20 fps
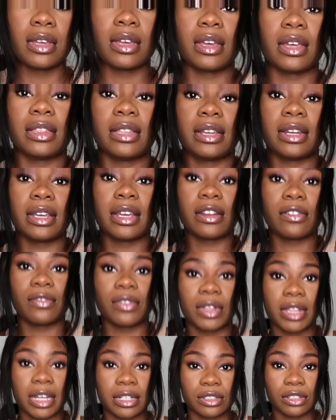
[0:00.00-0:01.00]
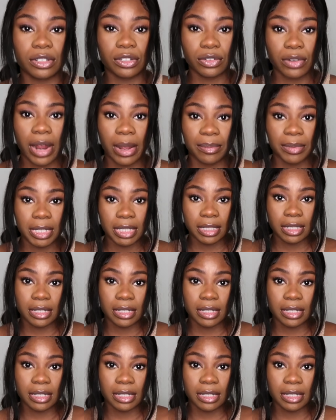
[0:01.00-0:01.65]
And then again, for that strapless